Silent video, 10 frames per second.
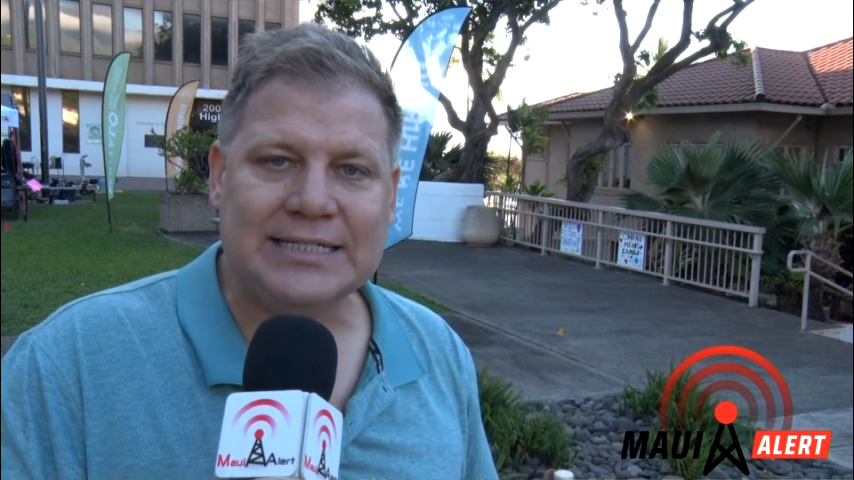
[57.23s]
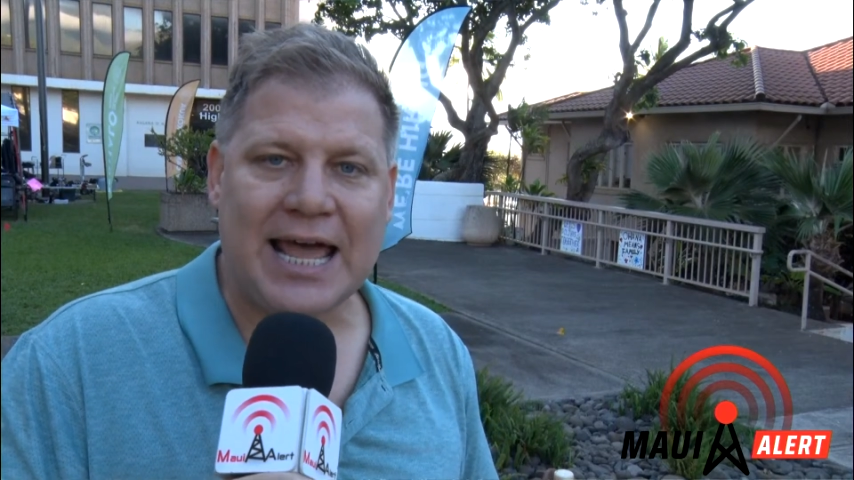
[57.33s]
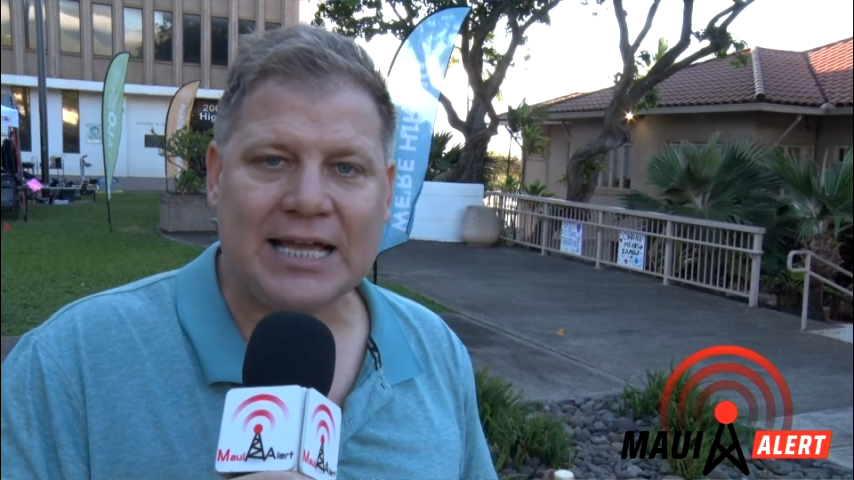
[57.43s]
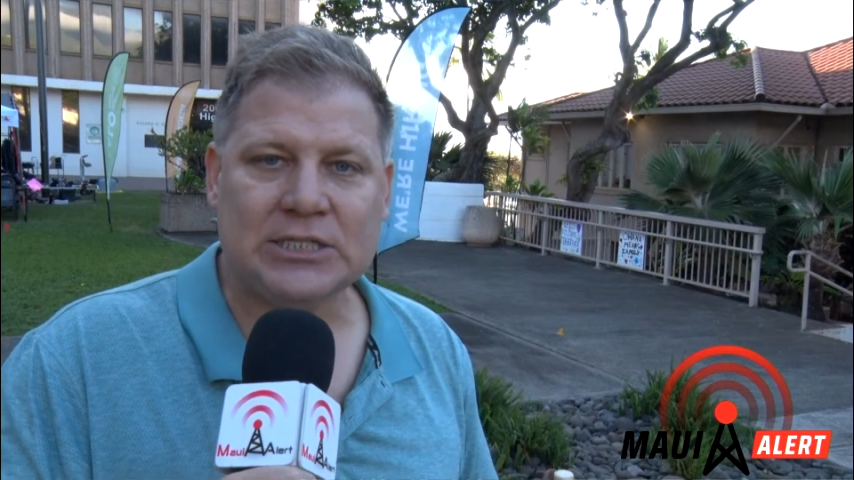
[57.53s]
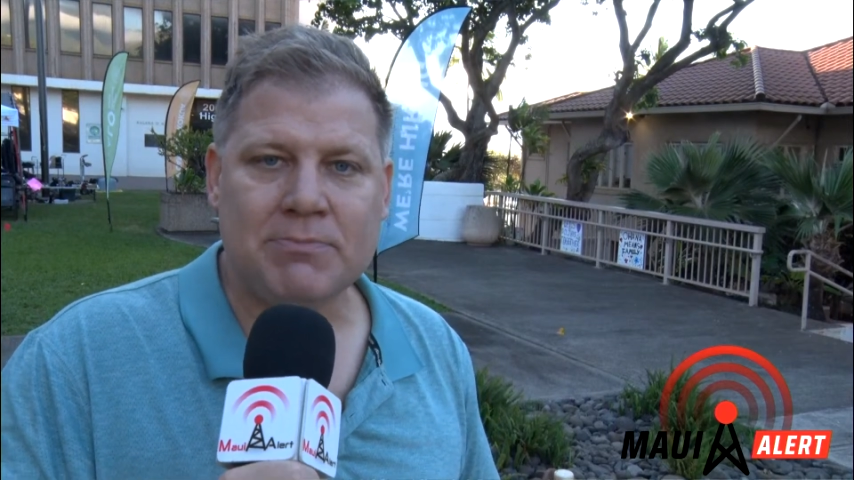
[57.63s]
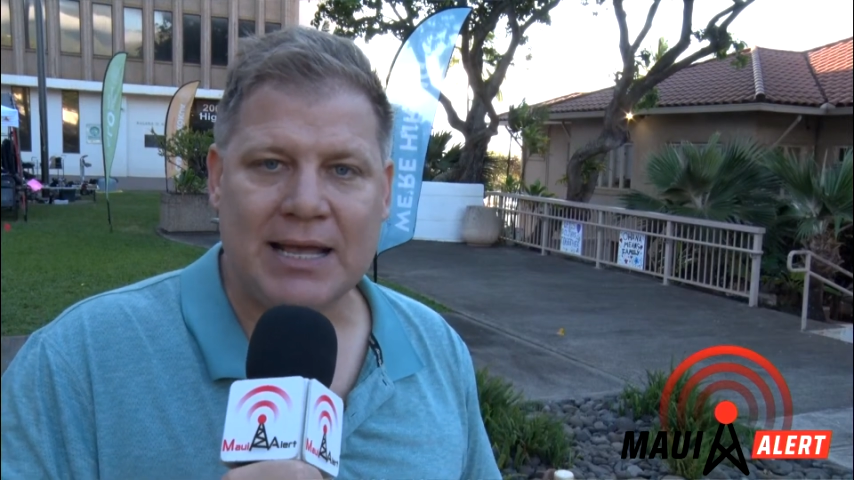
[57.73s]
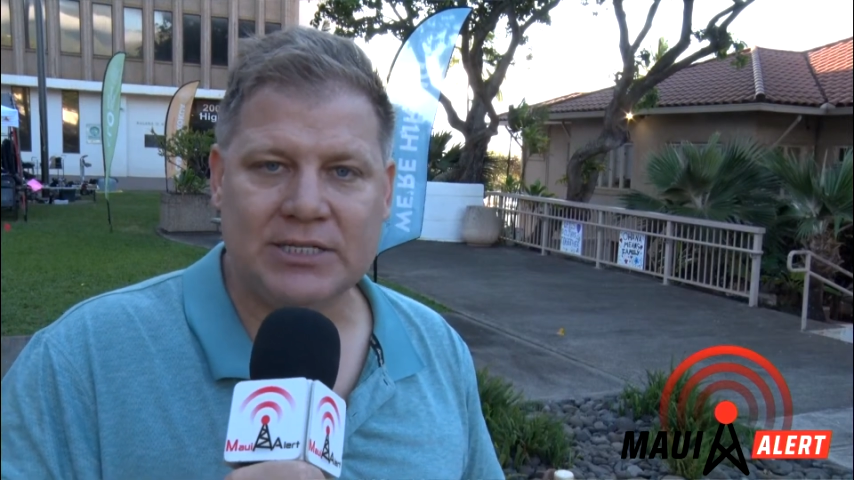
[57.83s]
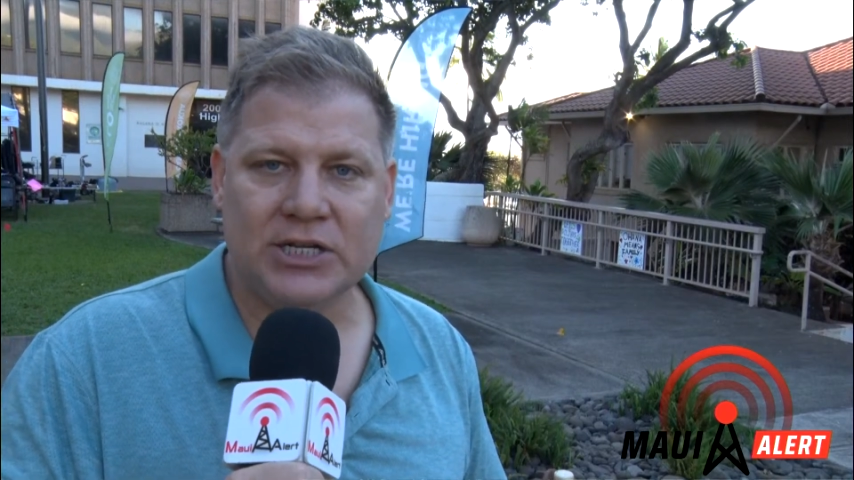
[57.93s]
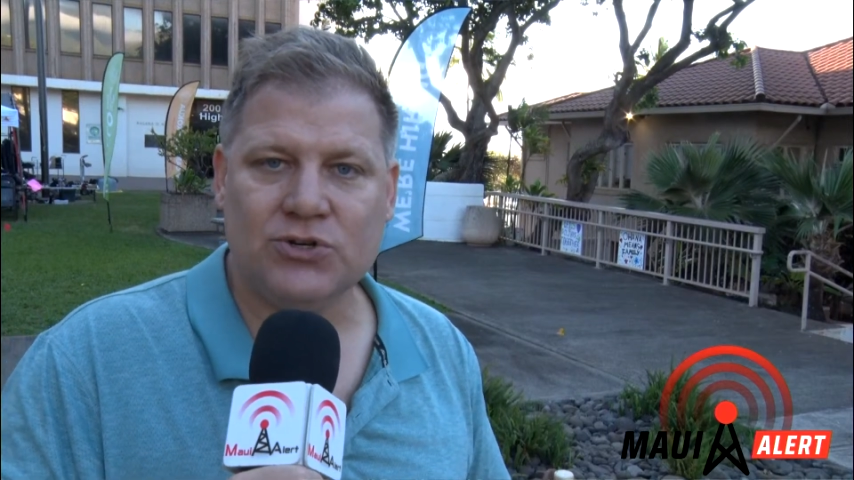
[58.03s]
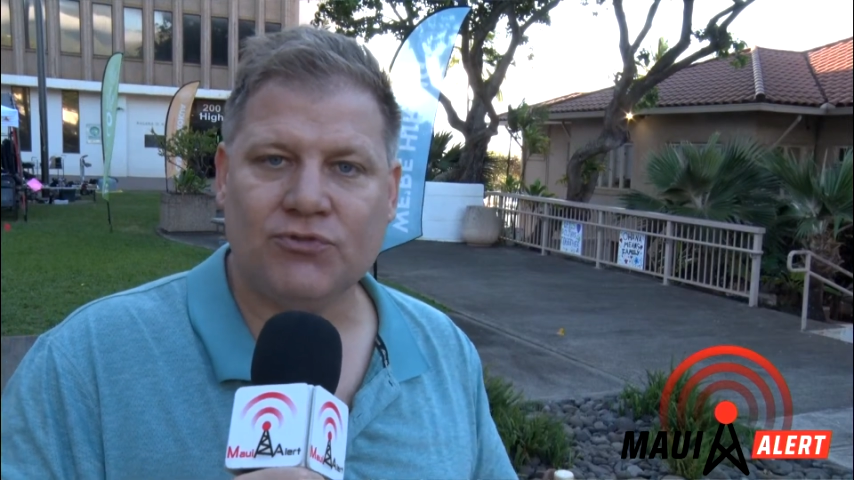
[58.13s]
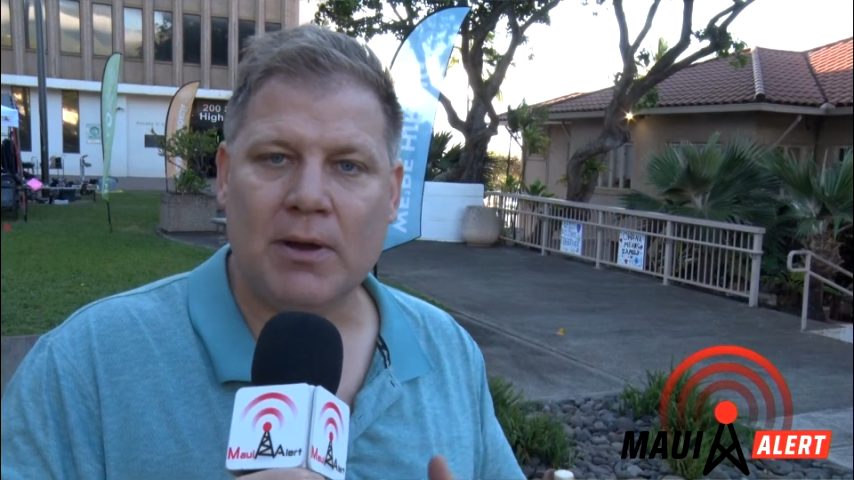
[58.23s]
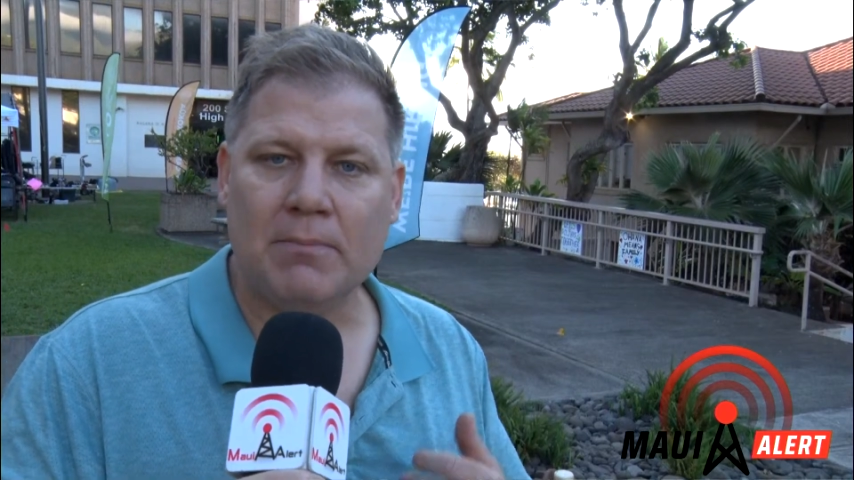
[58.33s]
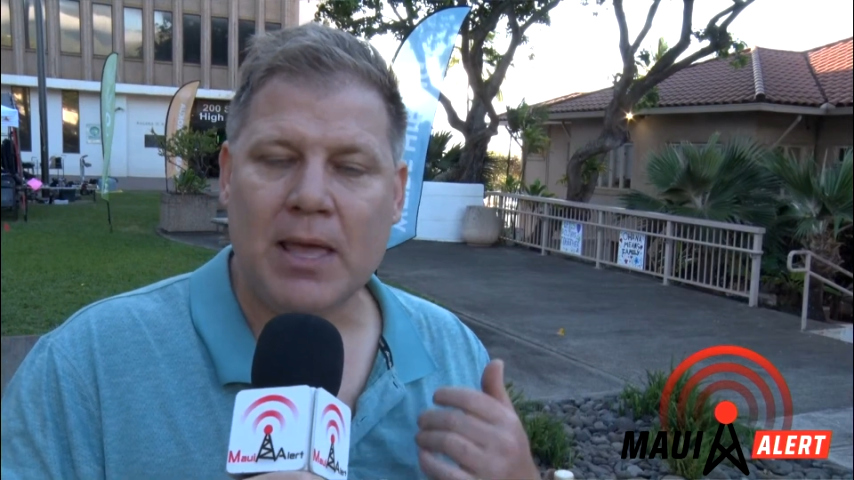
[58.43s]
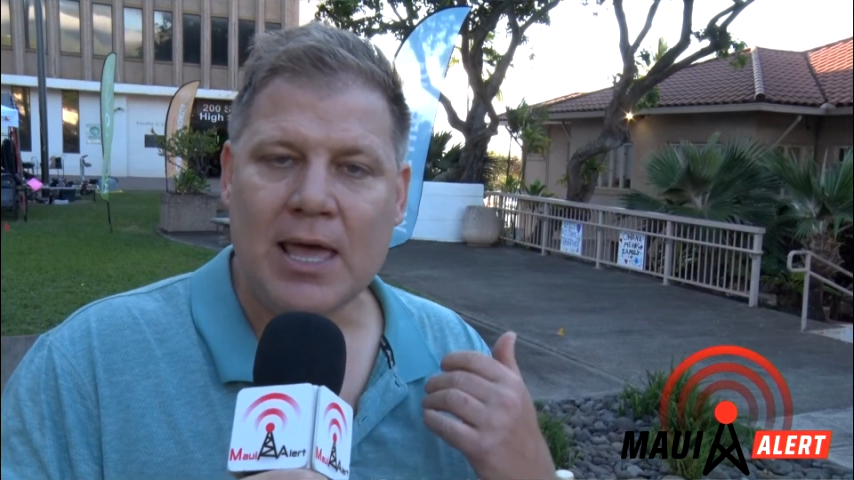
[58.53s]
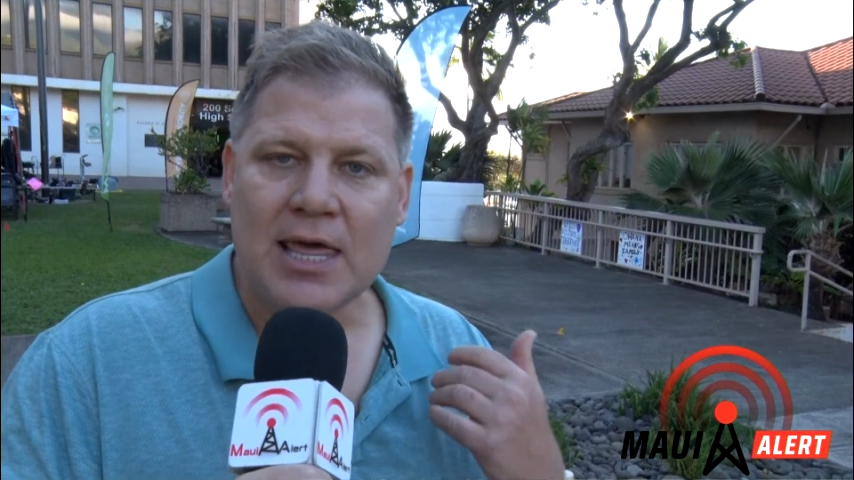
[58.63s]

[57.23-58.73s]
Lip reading: a text message from